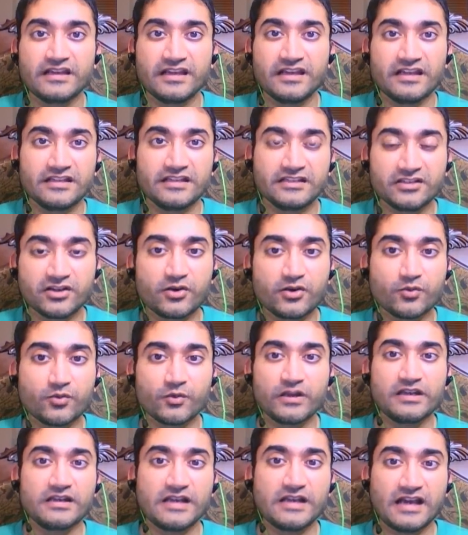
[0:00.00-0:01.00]
and you know
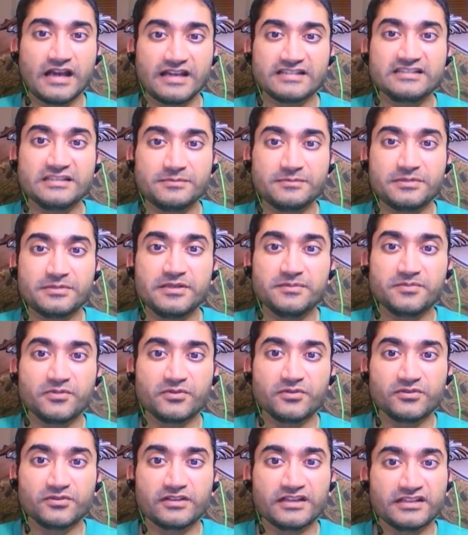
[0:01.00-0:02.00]
when i see
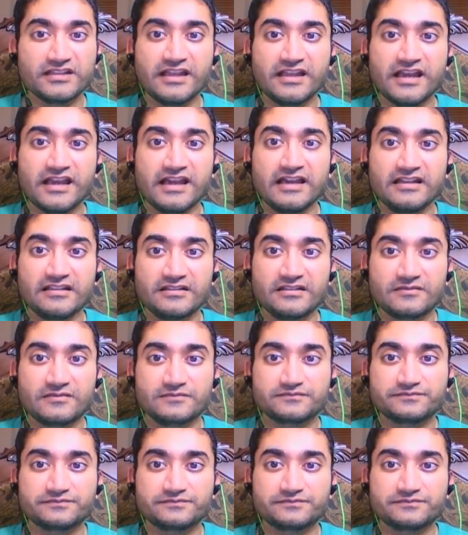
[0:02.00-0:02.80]
people like that